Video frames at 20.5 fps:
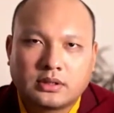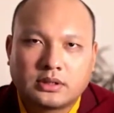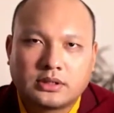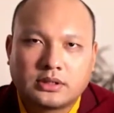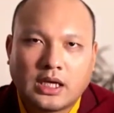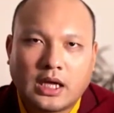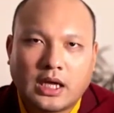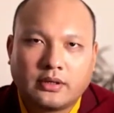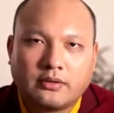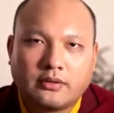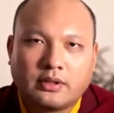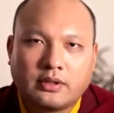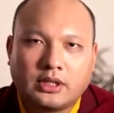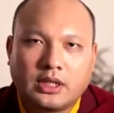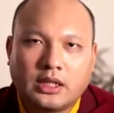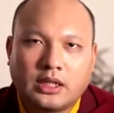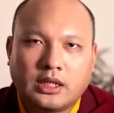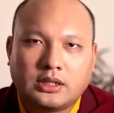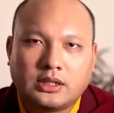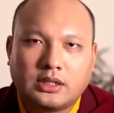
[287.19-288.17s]
But at that
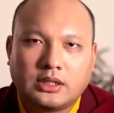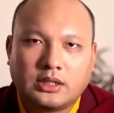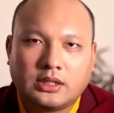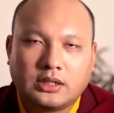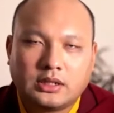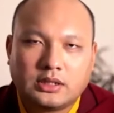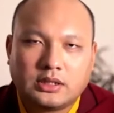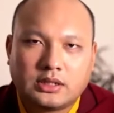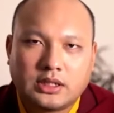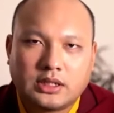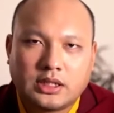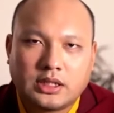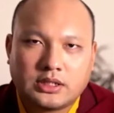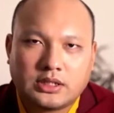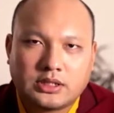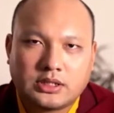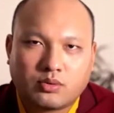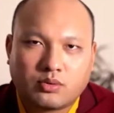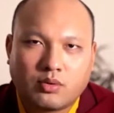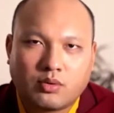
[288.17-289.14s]
time in Tibet,
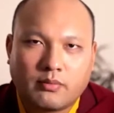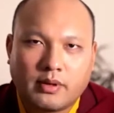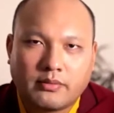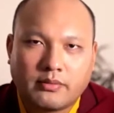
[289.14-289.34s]
just because they're